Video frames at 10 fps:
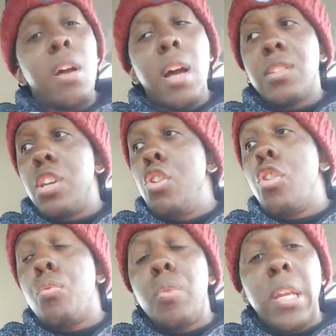I said, "You
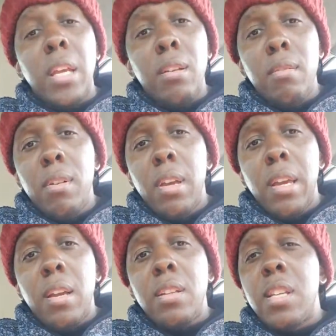can rent it,"
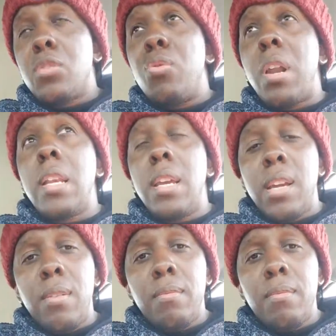because that's what I did.